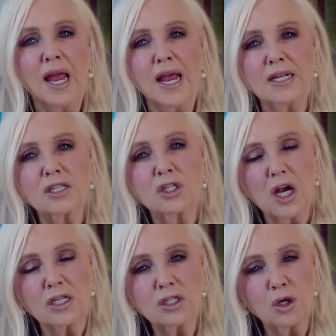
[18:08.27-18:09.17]
It's
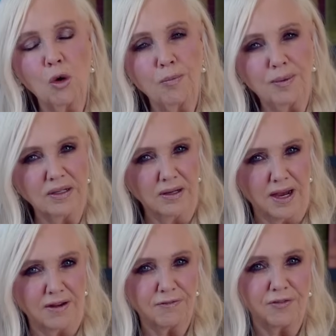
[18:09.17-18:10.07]
just your
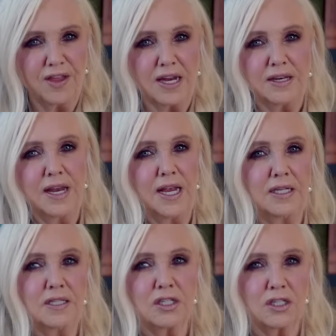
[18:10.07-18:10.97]
belief that
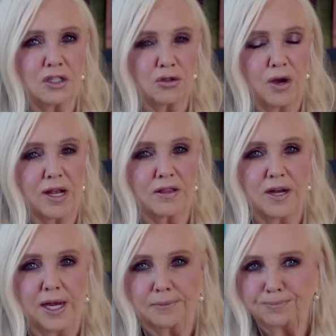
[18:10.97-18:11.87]
needs
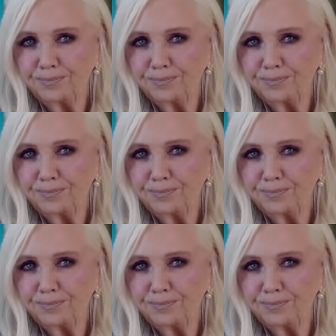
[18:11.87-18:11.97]
strengthening.